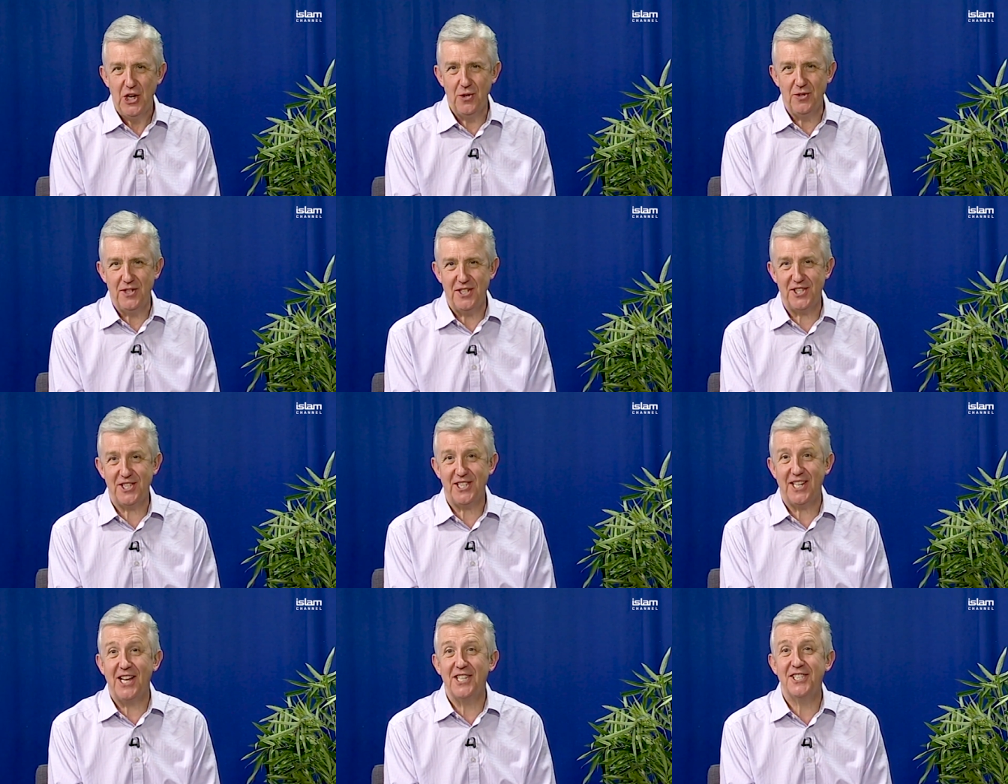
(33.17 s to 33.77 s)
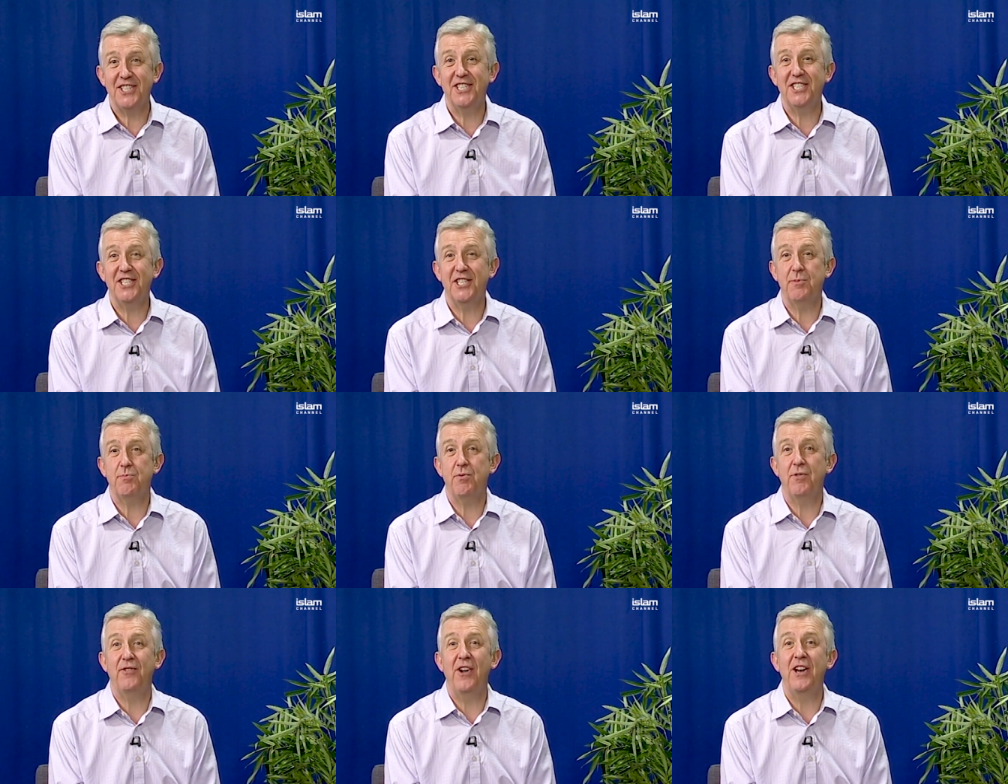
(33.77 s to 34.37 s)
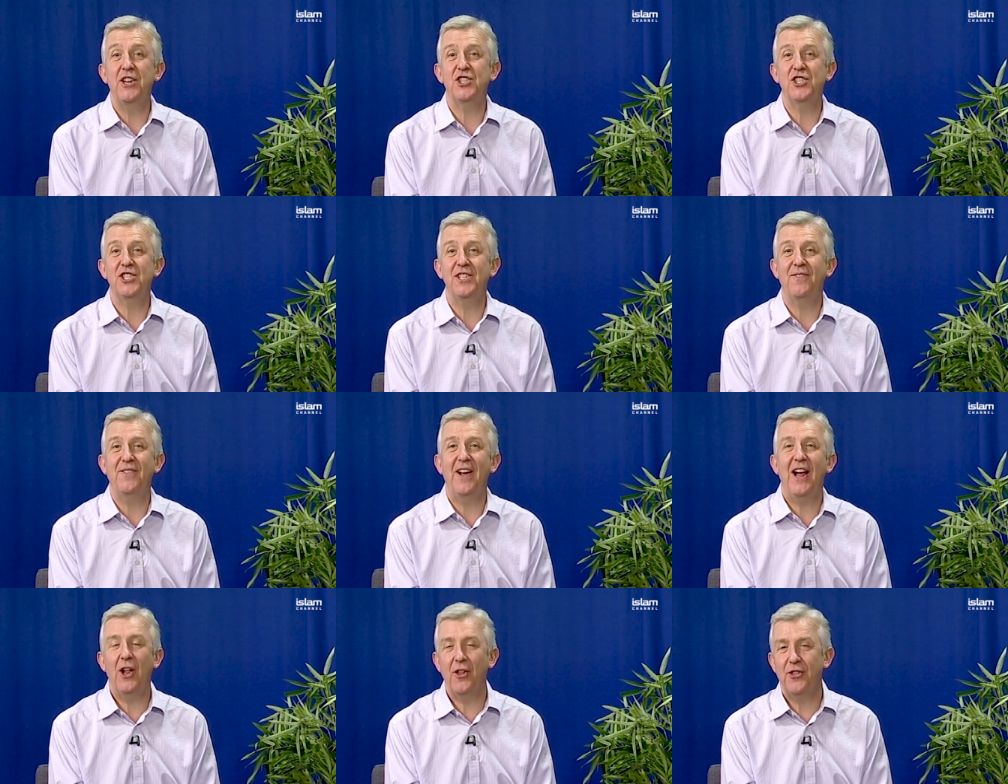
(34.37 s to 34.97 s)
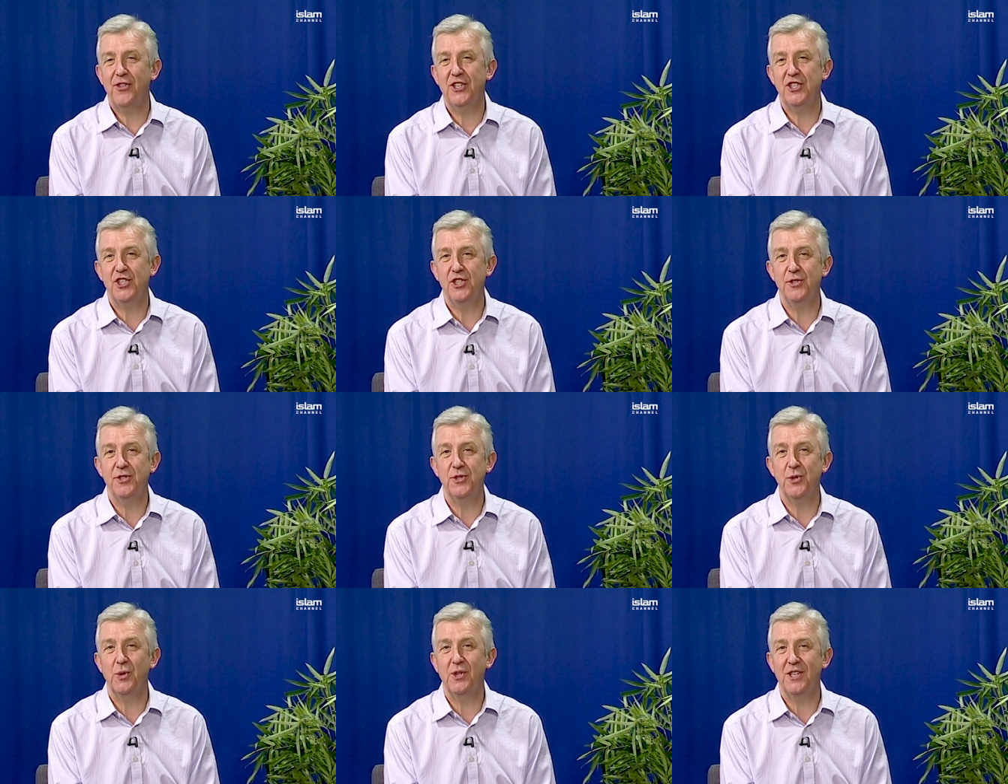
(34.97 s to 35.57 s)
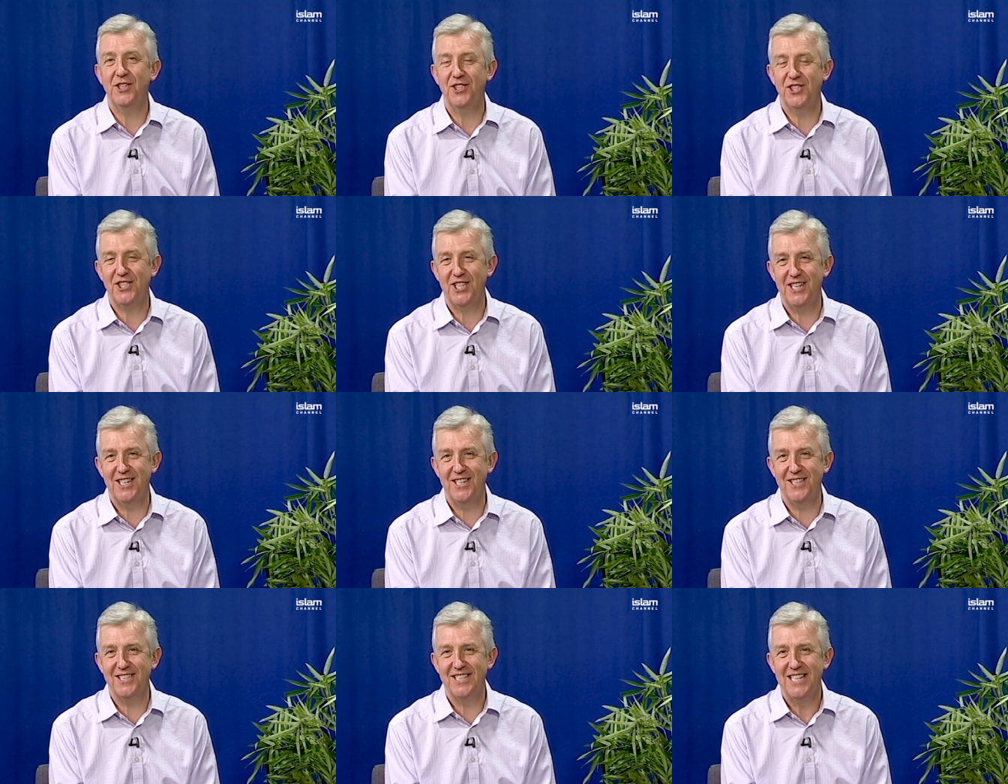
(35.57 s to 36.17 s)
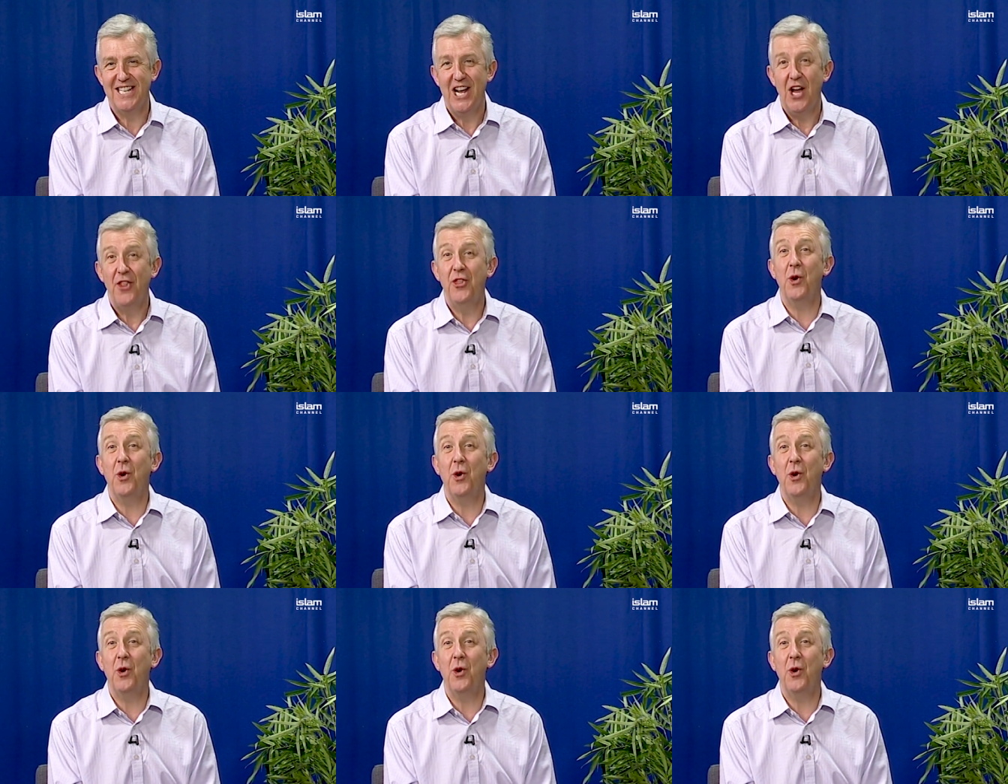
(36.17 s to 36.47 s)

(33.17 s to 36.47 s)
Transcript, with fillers: who discusses the prevention of health issues or concerns